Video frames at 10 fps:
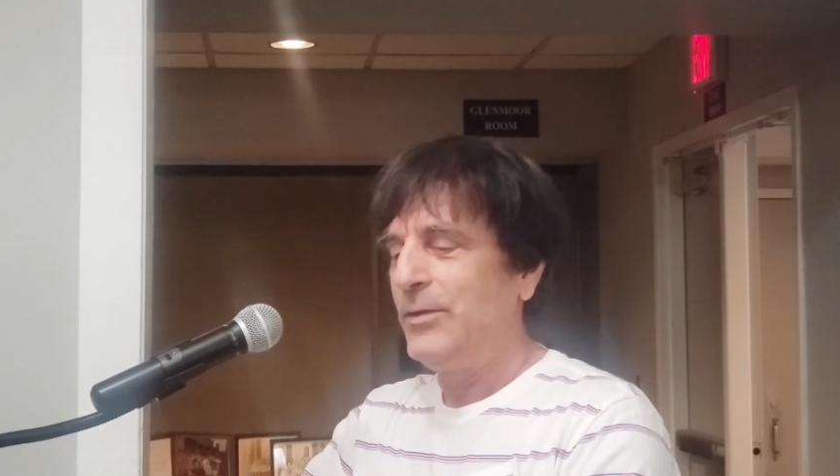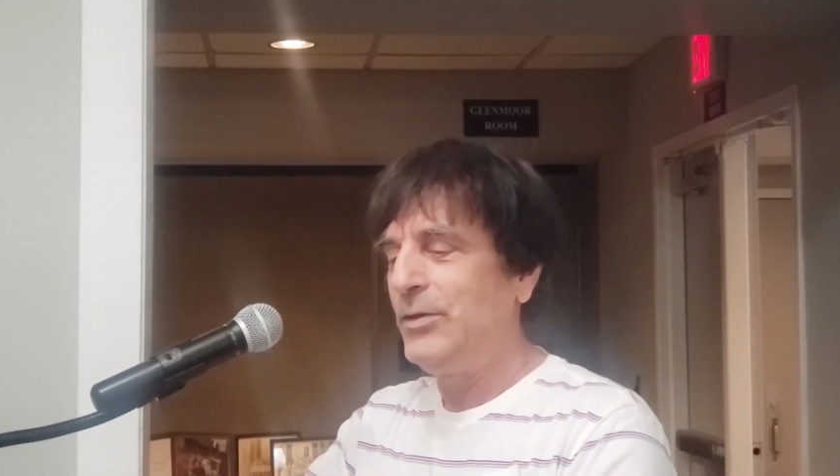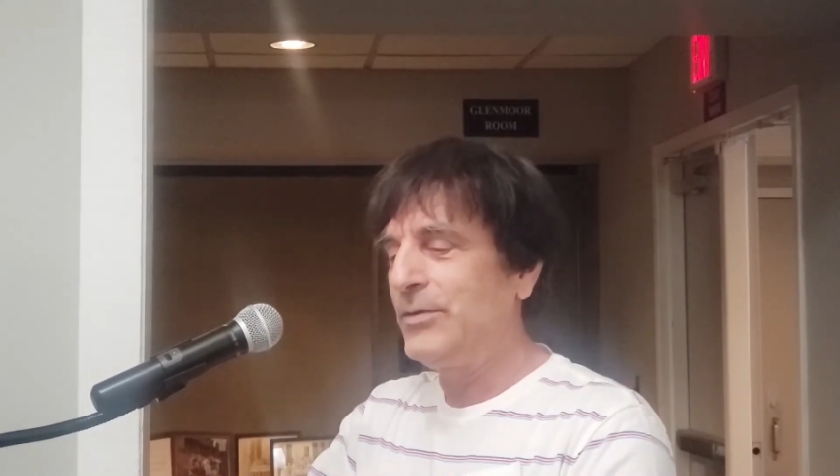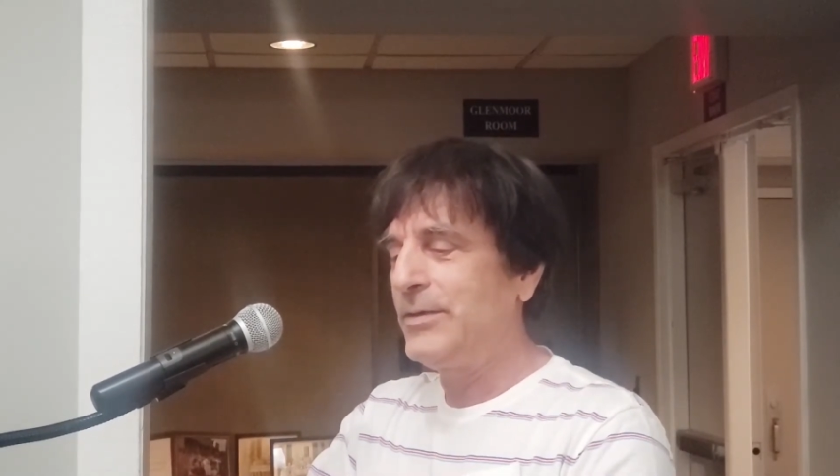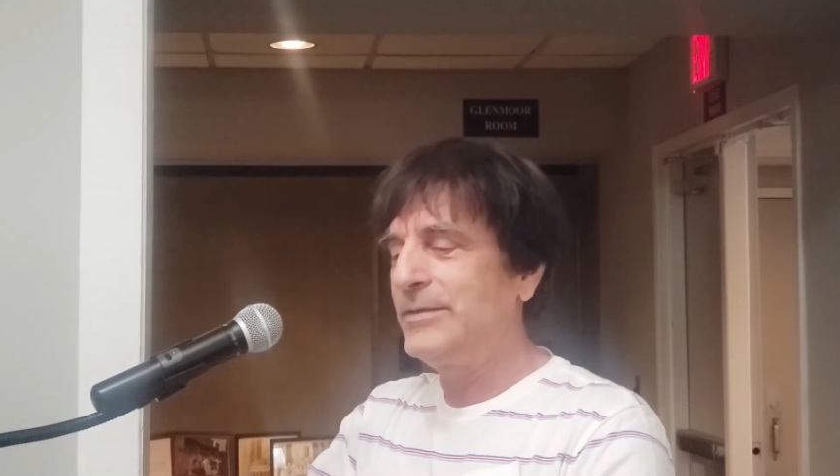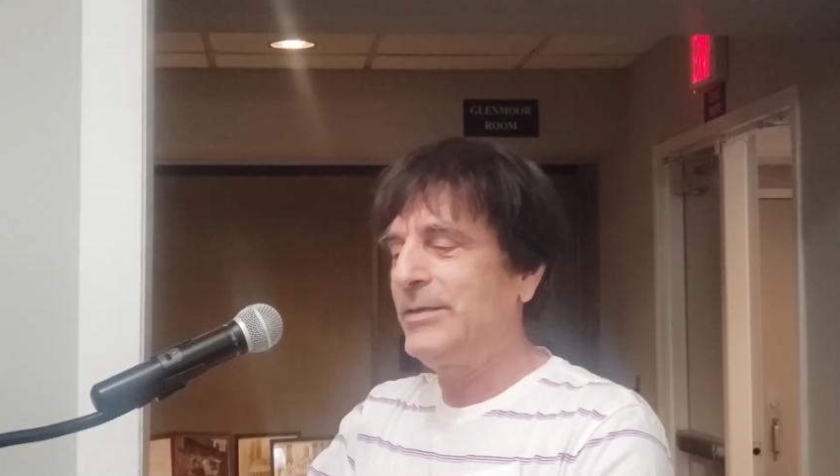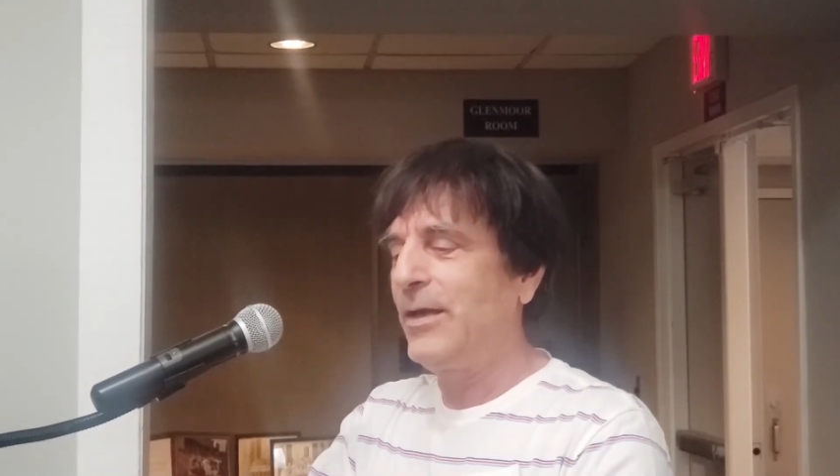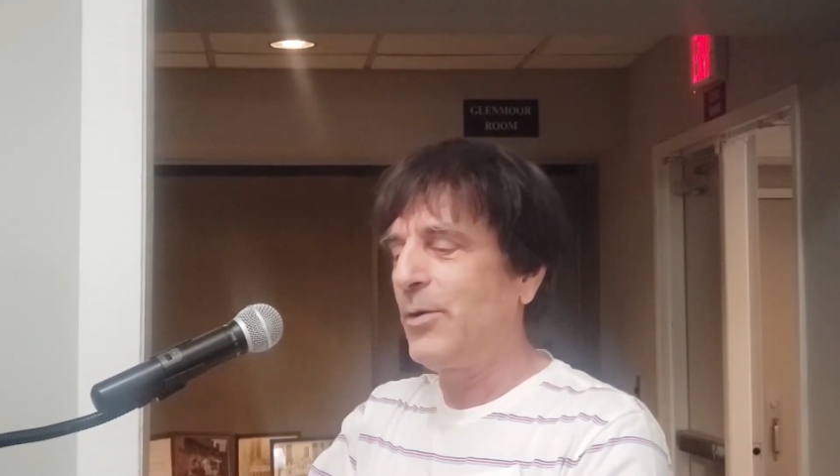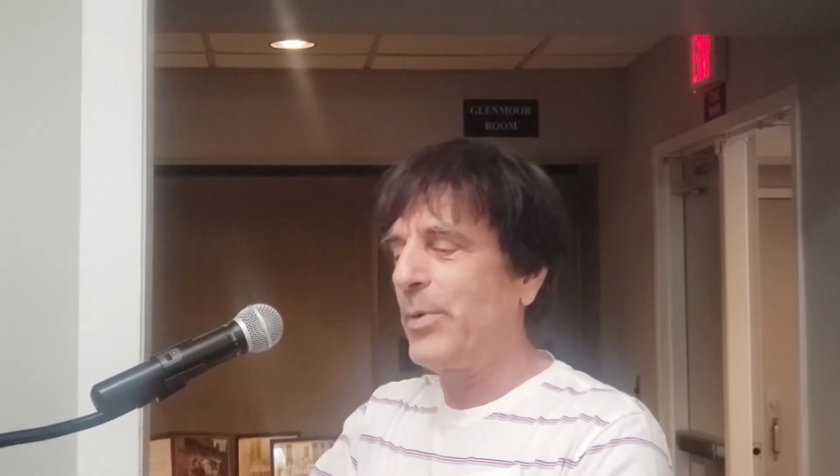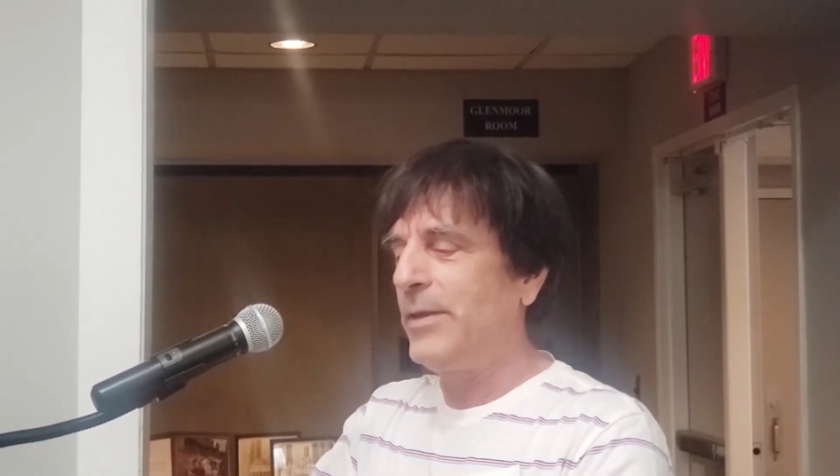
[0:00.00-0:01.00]
You can
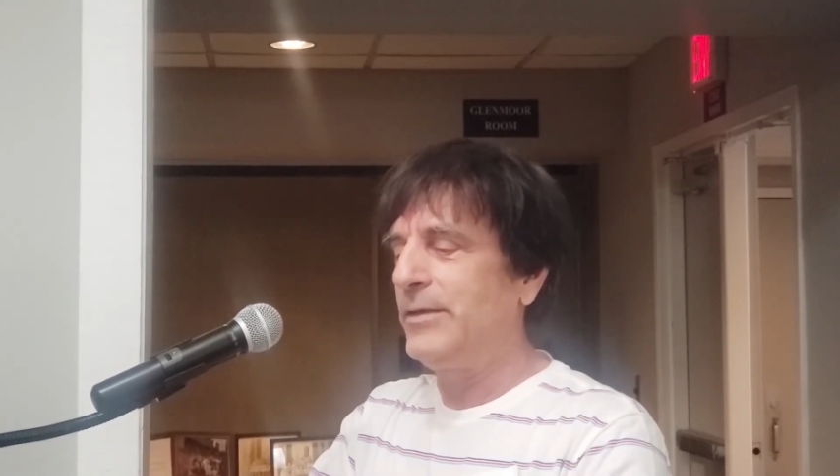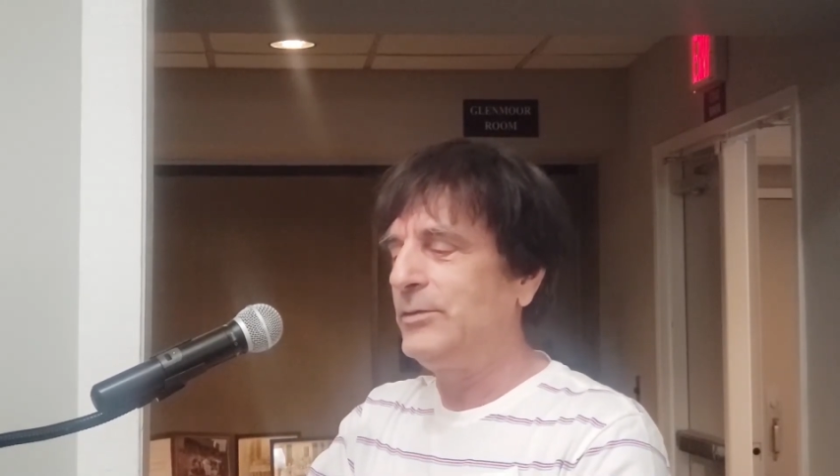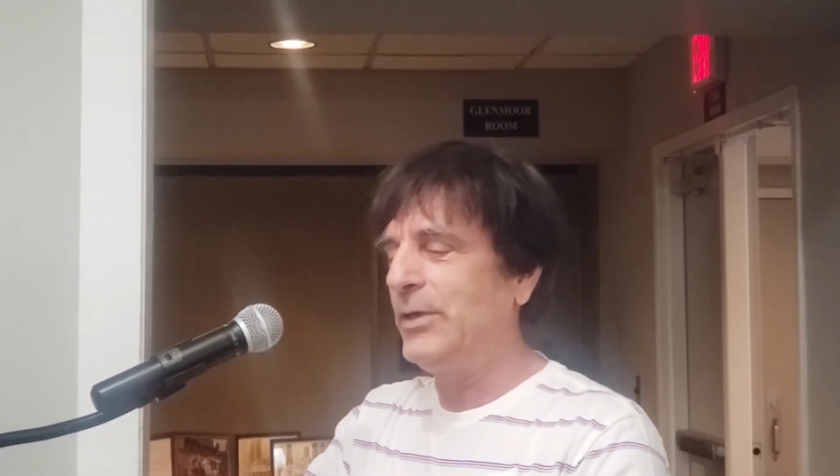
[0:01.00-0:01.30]
tell by the